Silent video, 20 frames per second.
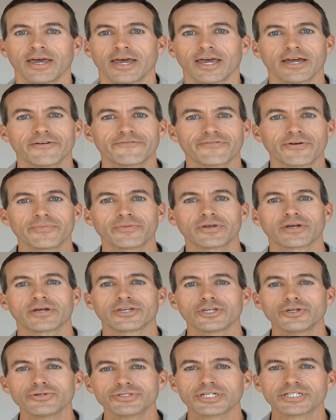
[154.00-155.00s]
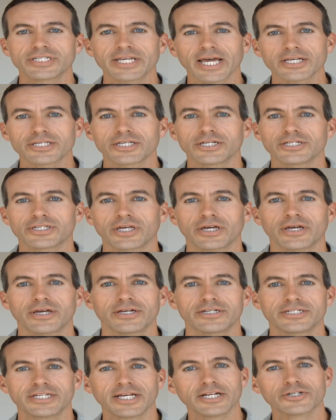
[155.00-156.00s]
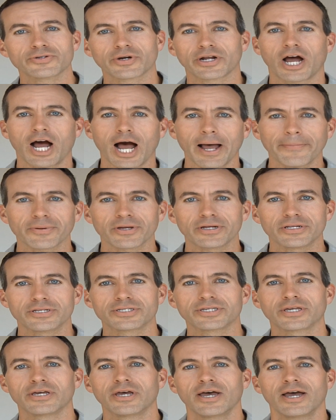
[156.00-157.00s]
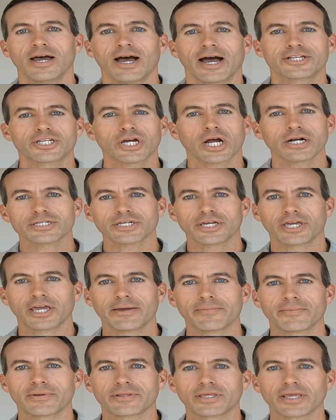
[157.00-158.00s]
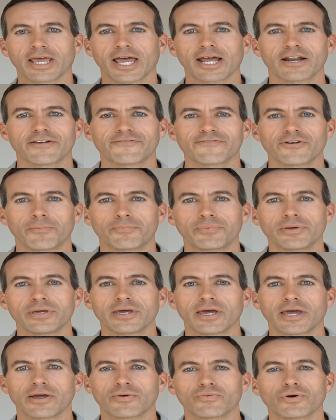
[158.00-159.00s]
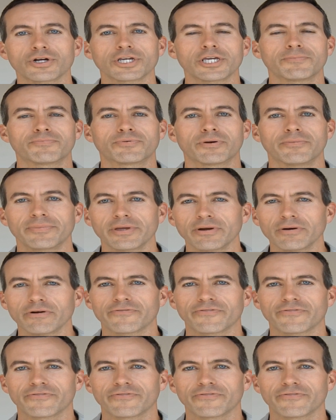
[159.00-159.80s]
And from the Houston Texans, DeAndre Hopkins, I talked to him at the NFLPA Rookie Premiere